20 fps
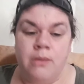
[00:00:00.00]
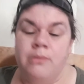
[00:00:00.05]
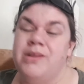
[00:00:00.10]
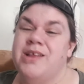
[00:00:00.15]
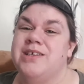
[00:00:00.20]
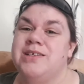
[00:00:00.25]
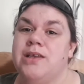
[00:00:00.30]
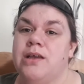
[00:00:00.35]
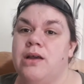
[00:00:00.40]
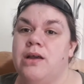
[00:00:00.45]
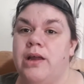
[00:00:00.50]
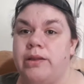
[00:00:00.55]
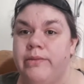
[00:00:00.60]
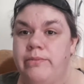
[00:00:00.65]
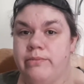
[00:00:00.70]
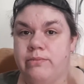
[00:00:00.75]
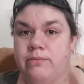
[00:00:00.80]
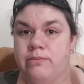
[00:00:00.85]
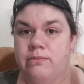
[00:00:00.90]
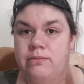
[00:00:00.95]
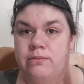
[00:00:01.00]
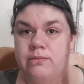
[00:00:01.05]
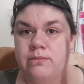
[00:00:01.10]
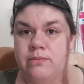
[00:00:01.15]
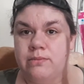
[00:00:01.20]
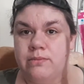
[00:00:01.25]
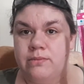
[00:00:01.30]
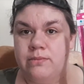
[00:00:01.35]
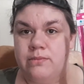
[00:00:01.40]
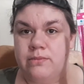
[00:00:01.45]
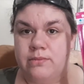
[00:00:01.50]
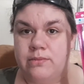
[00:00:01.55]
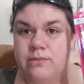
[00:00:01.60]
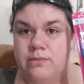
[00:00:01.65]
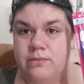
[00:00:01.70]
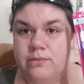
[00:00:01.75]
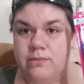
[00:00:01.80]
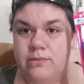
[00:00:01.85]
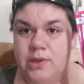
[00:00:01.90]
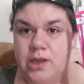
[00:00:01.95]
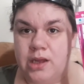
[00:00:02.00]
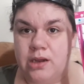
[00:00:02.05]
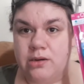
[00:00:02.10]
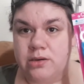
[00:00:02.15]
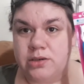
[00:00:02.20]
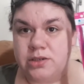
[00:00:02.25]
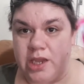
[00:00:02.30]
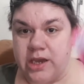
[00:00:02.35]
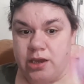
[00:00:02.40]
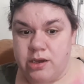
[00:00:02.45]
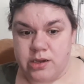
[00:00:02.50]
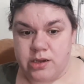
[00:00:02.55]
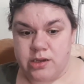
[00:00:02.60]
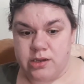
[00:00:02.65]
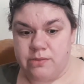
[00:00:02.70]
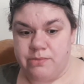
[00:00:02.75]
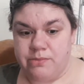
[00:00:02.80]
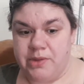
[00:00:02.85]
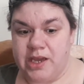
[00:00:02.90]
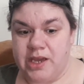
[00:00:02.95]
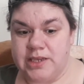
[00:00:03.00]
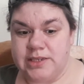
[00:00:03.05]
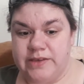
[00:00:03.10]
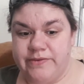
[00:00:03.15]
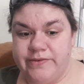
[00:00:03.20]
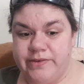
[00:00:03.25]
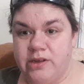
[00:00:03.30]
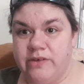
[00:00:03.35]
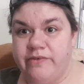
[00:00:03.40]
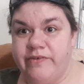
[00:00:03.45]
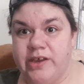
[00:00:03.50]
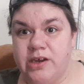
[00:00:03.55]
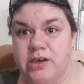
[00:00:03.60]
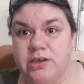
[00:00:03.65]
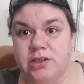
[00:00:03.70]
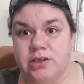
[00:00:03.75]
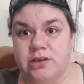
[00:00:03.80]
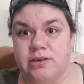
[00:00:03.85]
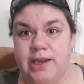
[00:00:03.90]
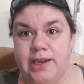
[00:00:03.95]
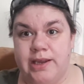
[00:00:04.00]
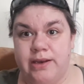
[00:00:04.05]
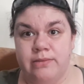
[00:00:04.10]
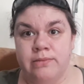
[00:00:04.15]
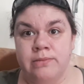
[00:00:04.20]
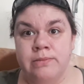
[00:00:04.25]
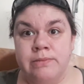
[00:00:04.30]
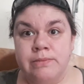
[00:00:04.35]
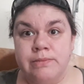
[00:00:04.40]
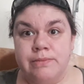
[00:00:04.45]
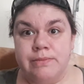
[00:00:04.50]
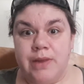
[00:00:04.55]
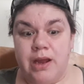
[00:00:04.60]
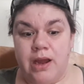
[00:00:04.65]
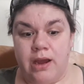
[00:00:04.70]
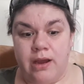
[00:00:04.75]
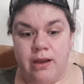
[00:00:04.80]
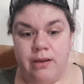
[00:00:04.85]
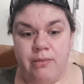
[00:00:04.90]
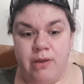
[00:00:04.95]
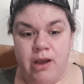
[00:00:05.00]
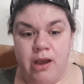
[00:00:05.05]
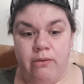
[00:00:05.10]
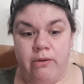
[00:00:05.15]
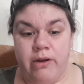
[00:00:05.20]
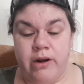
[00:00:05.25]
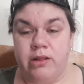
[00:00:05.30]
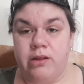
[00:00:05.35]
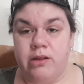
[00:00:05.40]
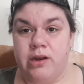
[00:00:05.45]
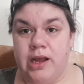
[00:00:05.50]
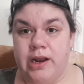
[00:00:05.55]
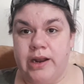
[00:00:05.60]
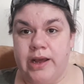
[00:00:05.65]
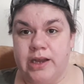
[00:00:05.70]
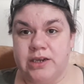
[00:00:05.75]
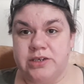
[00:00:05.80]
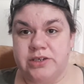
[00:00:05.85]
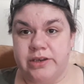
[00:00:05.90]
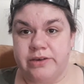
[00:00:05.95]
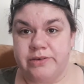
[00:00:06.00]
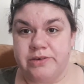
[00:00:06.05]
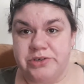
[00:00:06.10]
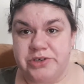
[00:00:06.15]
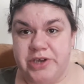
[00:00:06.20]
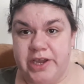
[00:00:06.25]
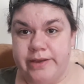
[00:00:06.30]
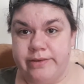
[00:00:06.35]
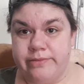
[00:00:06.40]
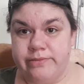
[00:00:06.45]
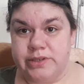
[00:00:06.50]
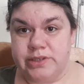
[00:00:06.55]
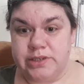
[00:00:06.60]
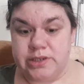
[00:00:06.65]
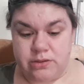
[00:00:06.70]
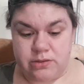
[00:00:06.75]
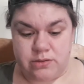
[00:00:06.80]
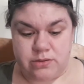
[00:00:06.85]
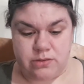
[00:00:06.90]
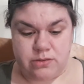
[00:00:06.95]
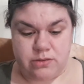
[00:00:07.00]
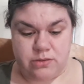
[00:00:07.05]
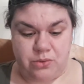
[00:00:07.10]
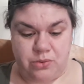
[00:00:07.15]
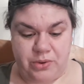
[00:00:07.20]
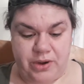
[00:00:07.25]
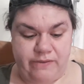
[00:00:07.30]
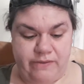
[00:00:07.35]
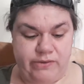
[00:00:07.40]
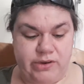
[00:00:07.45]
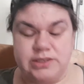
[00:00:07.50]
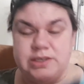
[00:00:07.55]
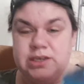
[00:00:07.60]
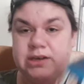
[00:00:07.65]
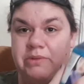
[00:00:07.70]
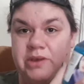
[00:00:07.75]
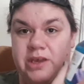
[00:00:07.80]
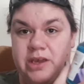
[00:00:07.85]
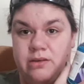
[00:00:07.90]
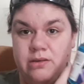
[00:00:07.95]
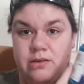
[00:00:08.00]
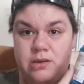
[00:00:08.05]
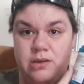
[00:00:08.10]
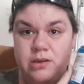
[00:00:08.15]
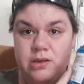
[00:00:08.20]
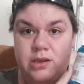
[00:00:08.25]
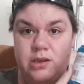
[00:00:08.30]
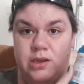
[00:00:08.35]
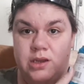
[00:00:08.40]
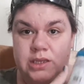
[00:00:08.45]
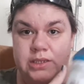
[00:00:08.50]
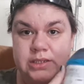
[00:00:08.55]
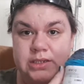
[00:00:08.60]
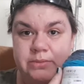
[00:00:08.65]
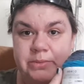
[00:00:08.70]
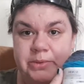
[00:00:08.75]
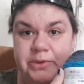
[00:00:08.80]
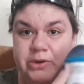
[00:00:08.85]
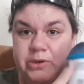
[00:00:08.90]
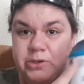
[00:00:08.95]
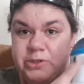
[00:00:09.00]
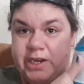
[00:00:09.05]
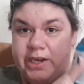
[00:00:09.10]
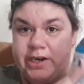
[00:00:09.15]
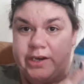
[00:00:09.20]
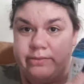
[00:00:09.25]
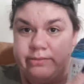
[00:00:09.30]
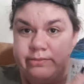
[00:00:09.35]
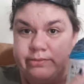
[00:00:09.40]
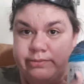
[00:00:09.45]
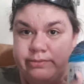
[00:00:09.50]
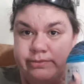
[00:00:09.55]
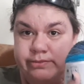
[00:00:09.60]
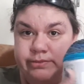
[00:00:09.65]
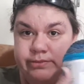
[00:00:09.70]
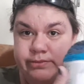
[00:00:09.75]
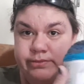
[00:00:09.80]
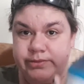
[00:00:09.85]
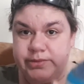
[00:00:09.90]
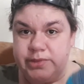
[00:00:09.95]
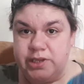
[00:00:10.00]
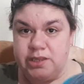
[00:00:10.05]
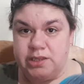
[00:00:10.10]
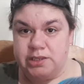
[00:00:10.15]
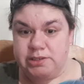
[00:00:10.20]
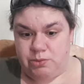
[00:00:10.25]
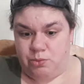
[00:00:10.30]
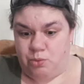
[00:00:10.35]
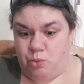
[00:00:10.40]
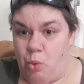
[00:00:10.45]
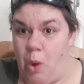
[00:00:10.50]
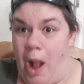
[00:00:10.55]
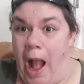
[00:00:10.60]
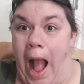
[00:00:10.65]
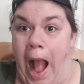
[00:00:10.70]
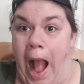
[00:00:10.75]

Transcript: Plus I got a crochet hook because even though fingers are great, I want to learn how to actually crochet. So whatever it's going to be, it's going to be crocheted. Did you